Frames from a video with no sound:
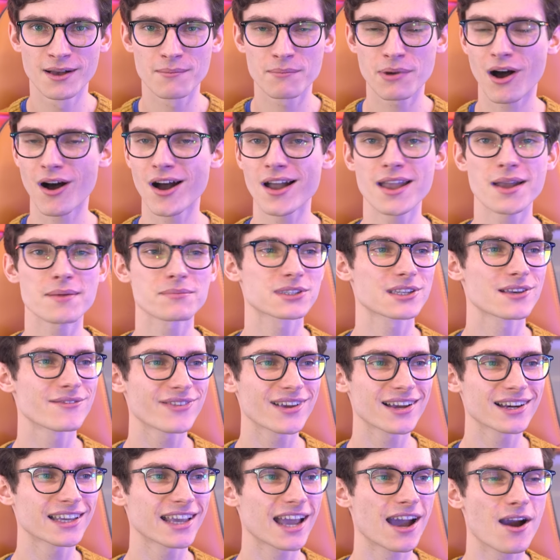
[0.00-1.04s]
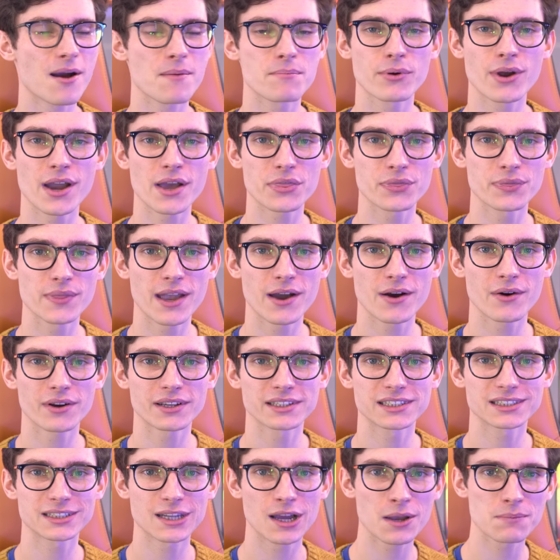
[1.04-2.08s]
But I am severely out of breath now.
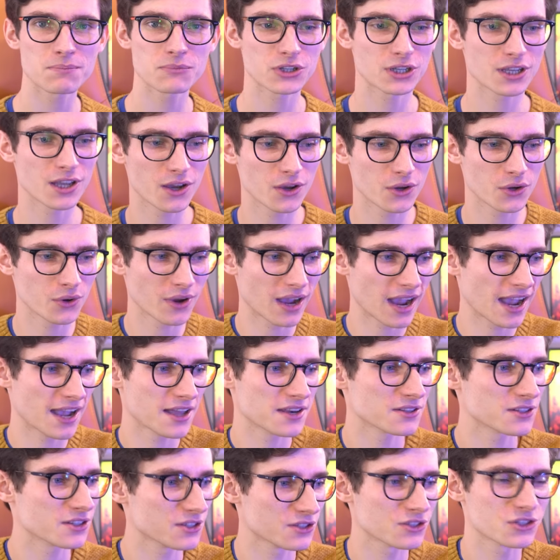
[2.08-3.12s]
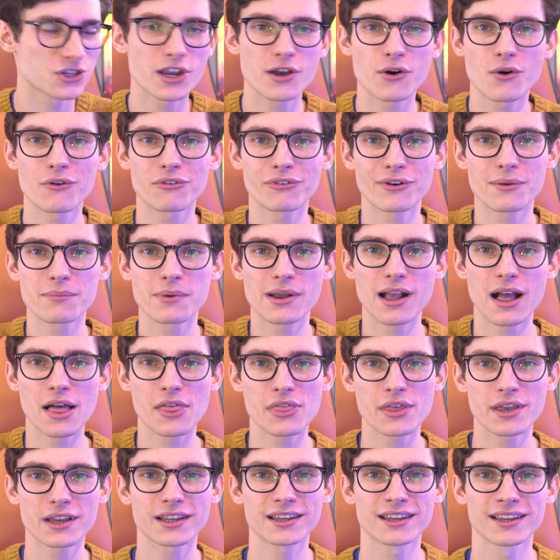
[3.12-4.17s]
It's time to go and chill for a bit, I
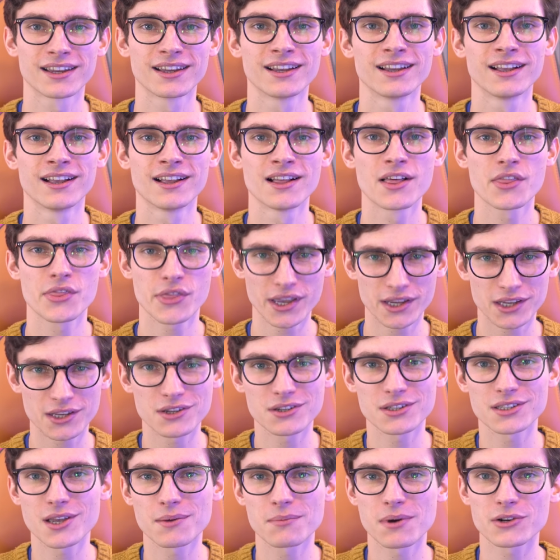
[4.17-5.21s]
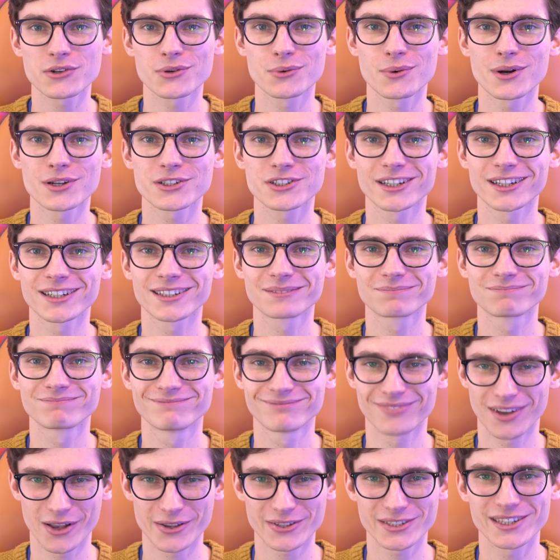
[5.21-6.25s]
think. Thank you so much for watching.
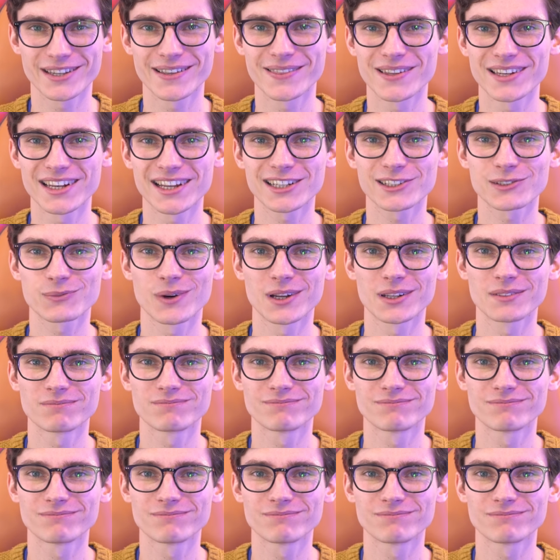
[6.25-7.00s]
I'll see you in the next one.